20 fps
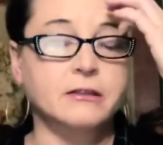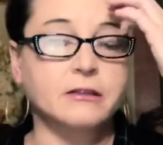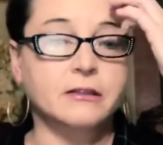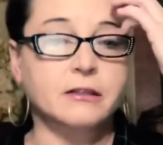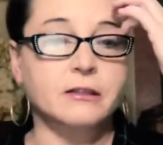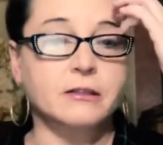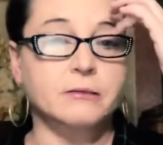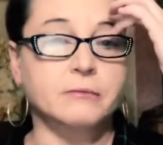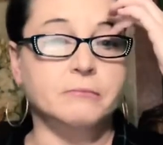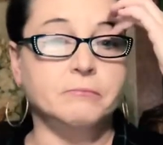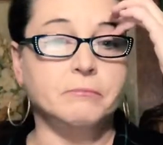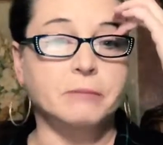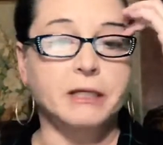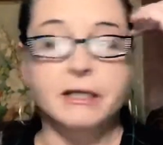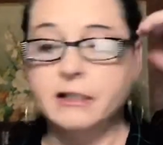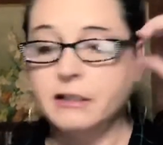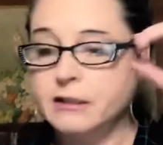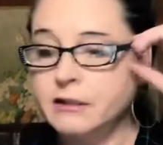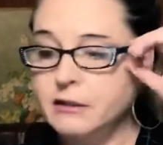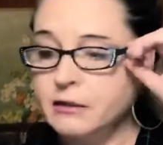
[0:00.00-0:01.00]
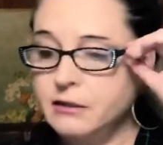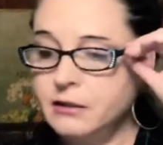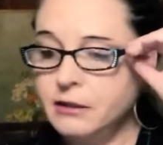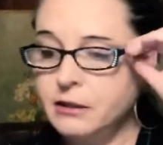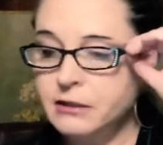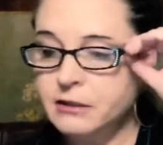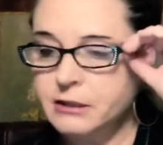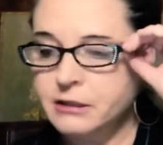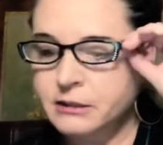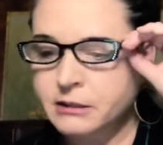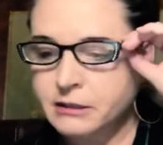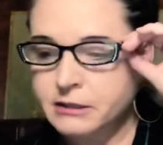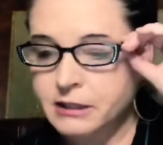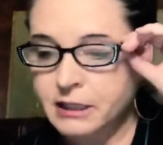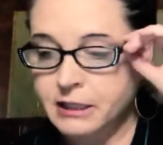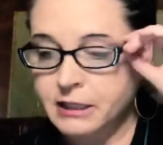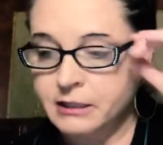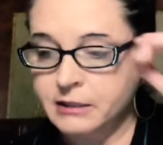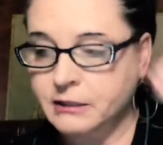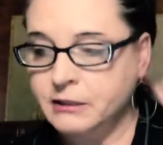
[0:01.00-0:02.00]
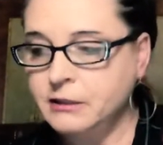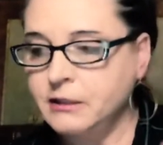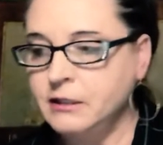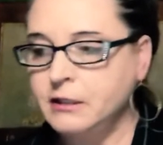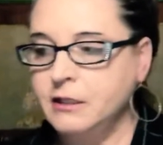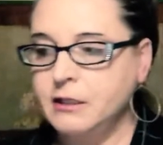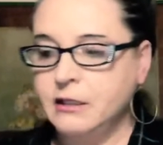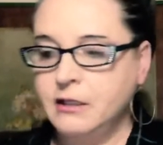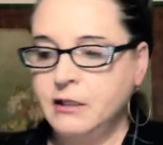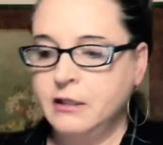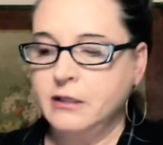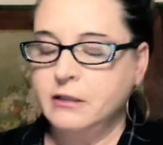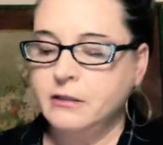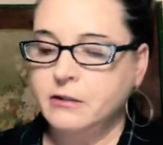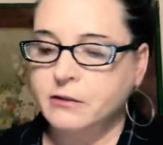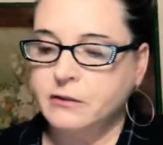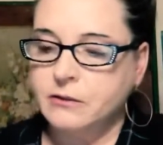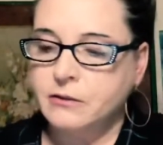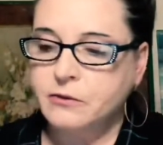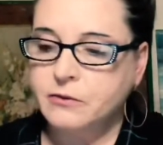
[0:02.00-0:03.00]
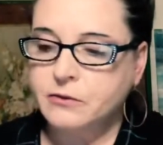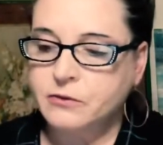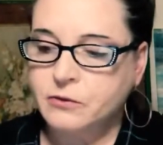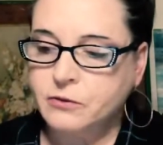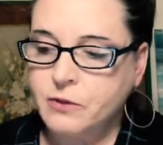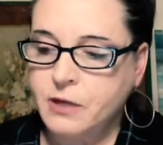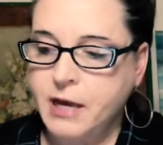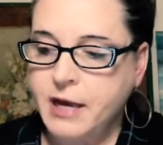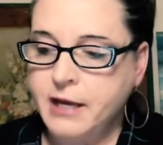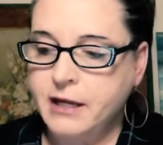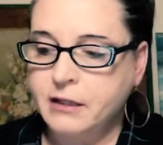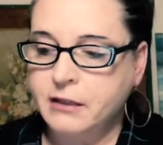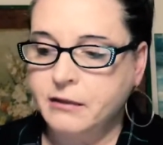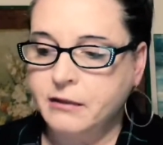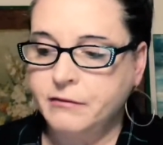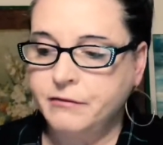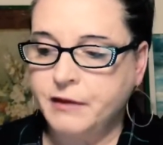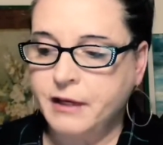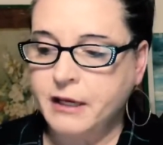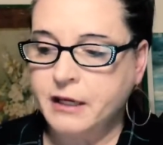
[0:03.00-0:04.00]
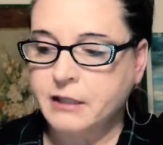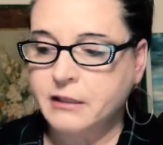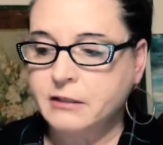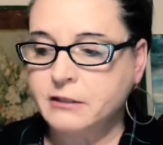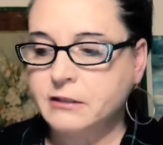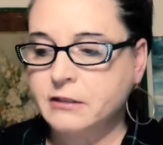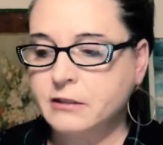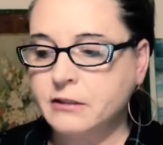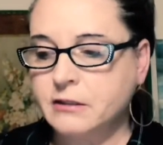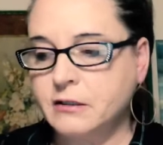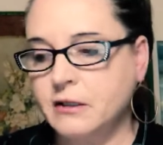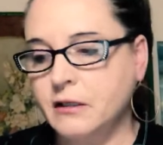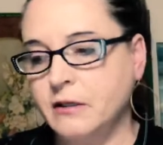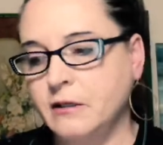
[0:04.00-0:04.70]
come back in 1910 to Halifax.